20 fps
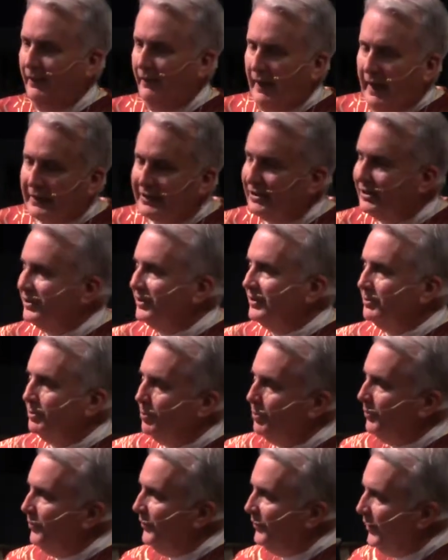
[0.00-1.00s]
That's
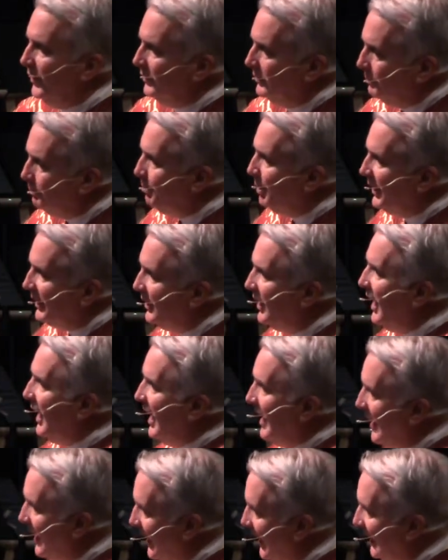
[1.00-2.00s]
the,
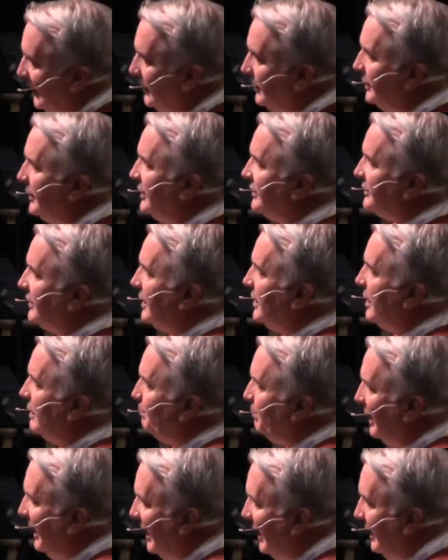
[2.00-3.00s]
but idleness in the
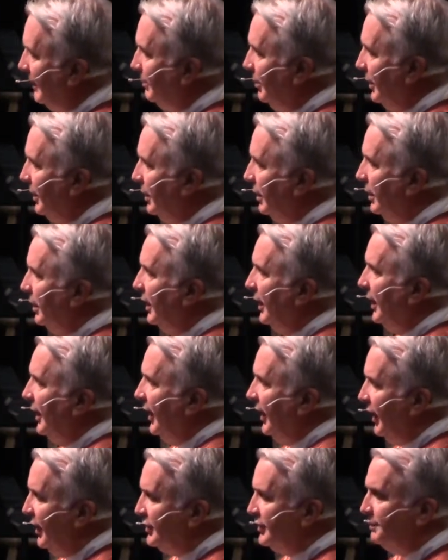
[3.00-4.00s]
Bible
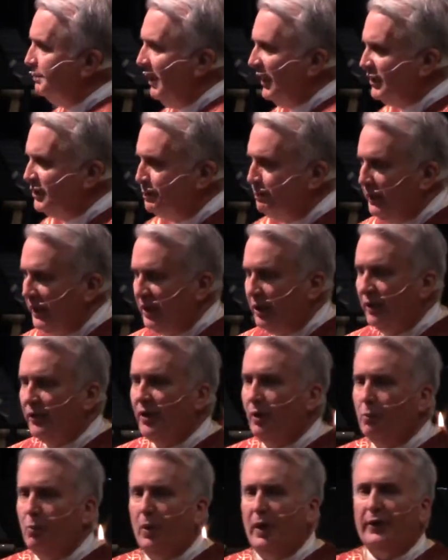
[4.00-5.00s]
is much bigger
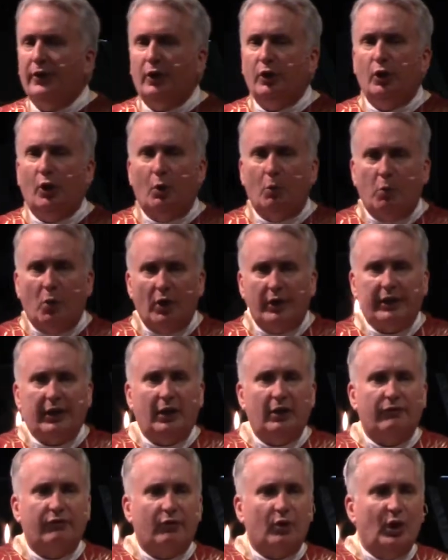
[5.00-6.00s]
than whether you're
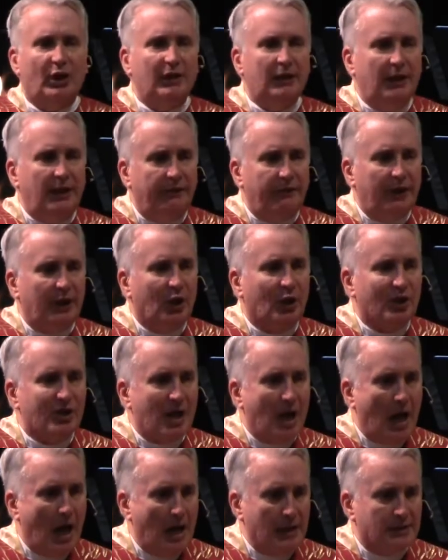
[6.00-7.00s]
working for a living or
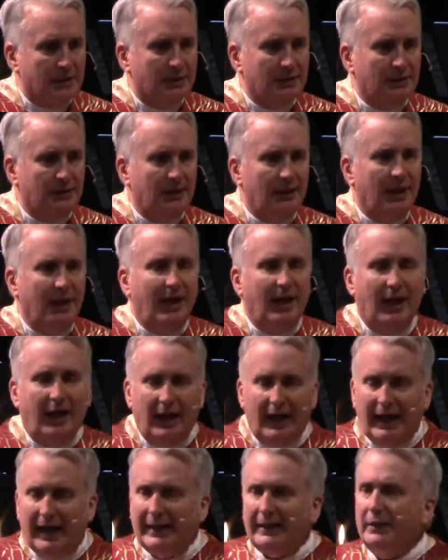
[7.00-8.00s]
not.
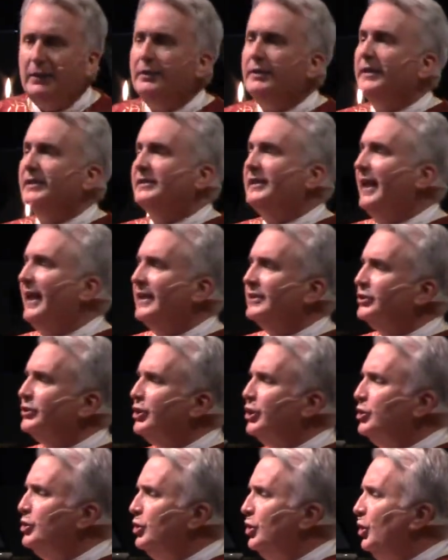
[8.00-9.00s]
Idleness has
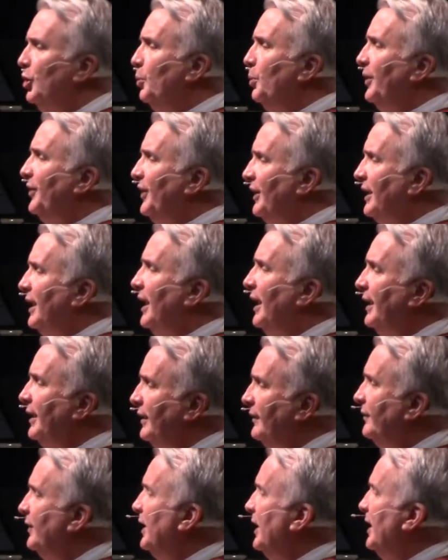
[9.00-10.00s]
to do with a kind
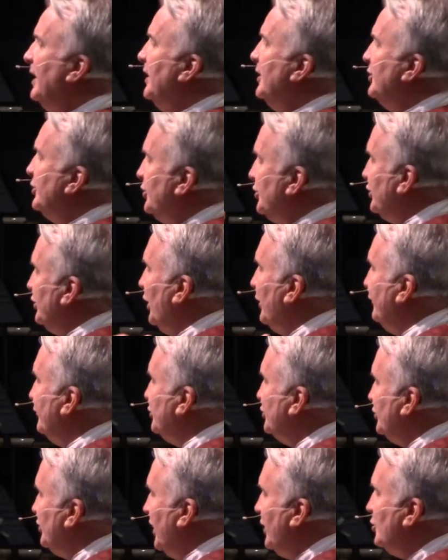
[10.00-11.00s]
of self
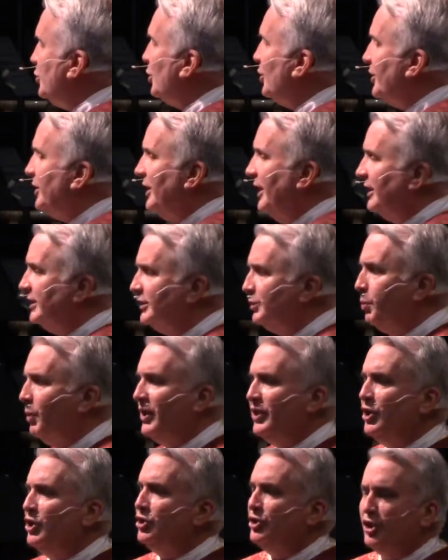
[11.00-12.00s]
centeredness
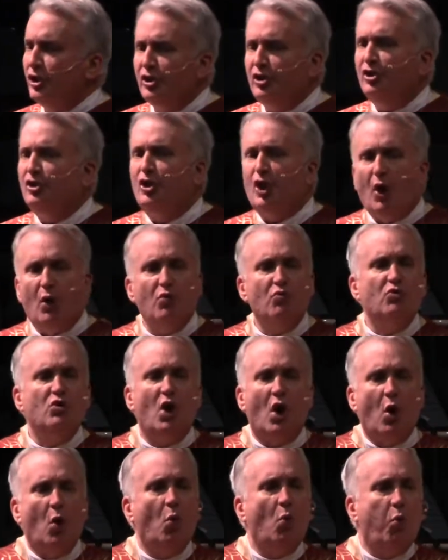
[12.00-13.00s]
where you just don't
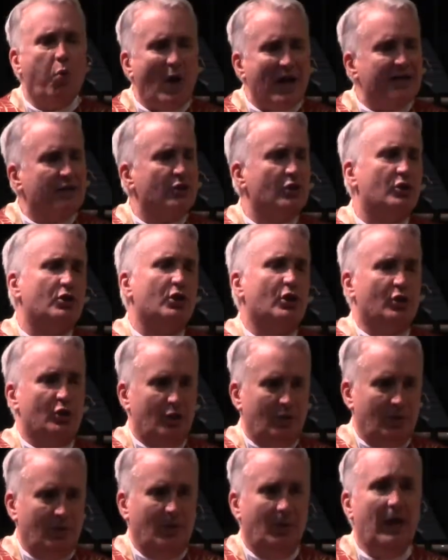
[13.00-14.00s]
know what to
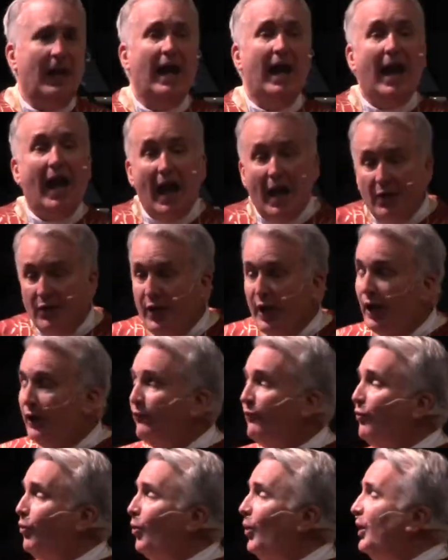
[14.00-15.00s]
do, and
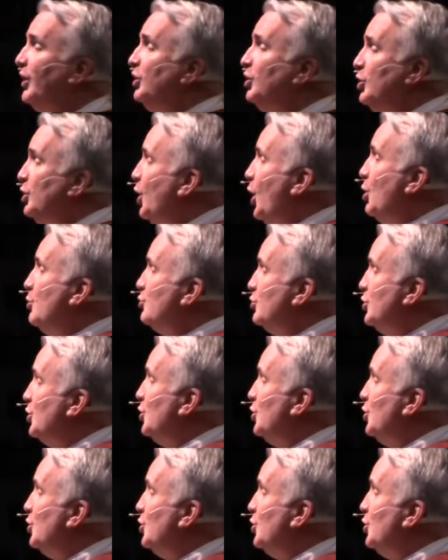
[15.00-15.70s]
therefore you don't